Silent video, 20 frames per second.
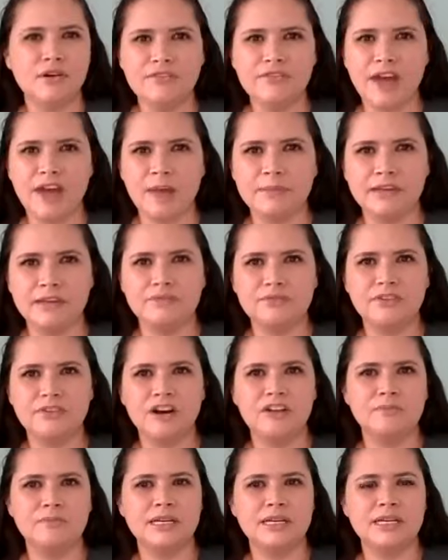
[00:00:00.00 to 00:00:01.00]
family
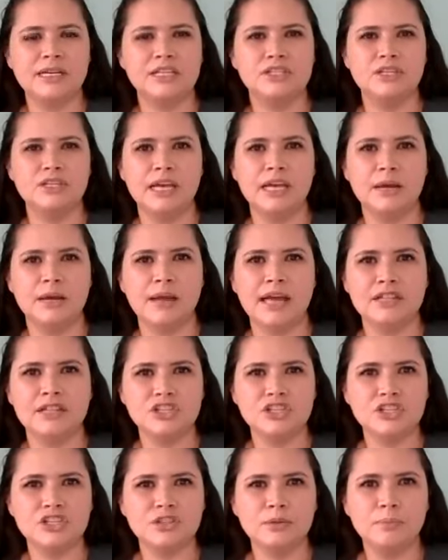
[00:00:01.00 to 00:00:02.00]
involved because you get
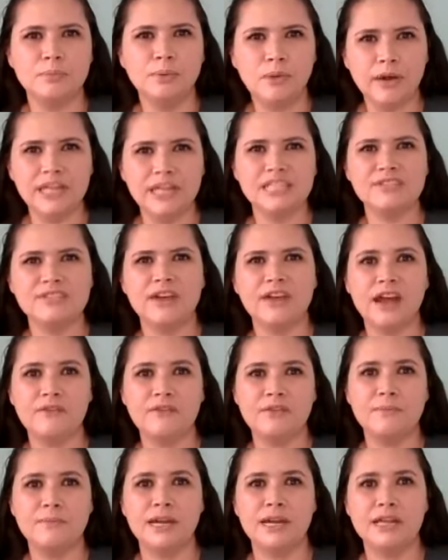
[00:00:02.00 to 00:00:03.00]
additional points for
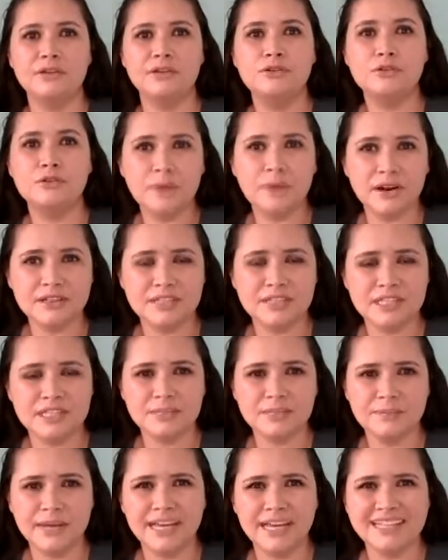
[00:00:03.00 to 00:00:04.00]
everybody who
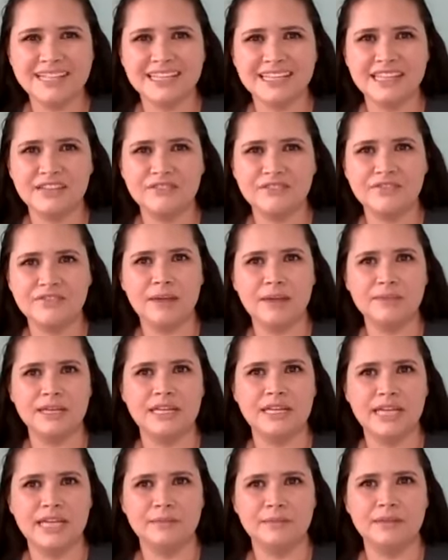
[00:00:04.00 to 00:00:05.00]
participates in the
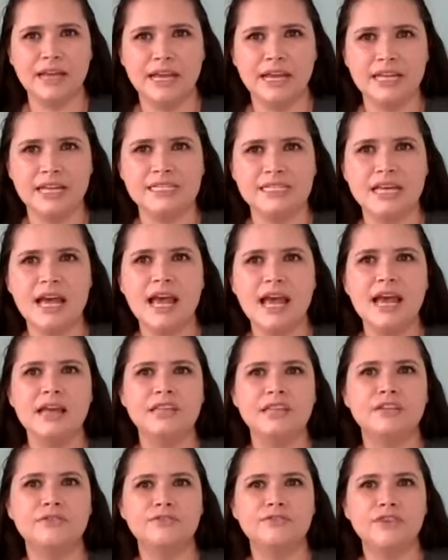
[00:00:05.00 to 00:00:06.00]
family game night.
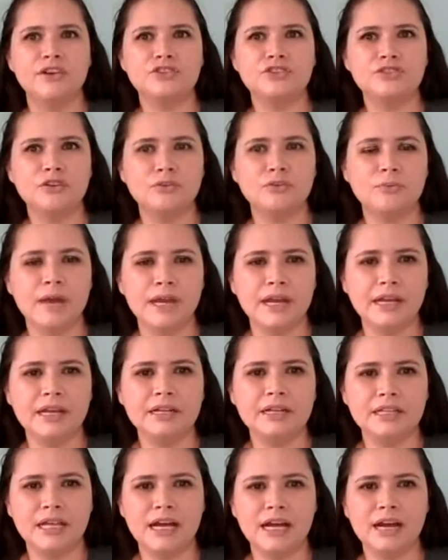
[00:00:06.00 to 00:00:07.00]
The virtual
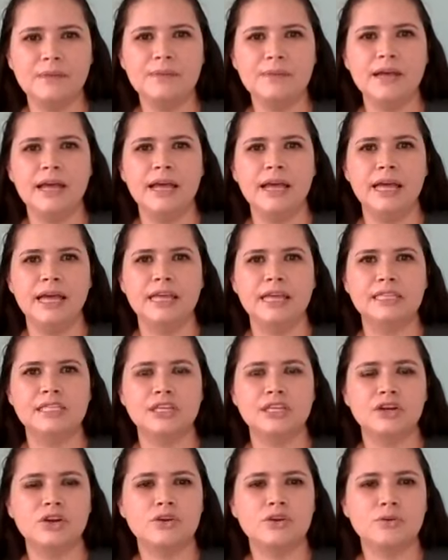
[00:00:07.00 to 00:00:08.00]
running club, it's
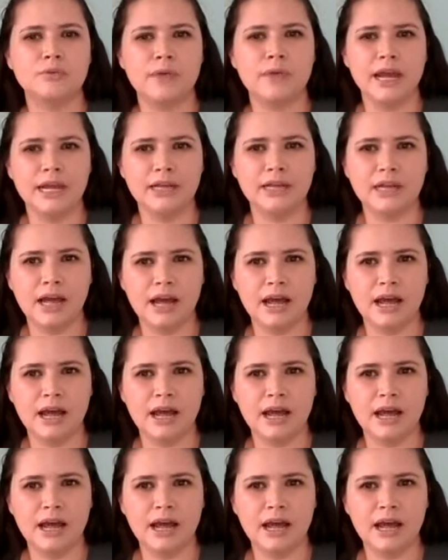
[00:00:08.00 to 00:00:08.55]
a great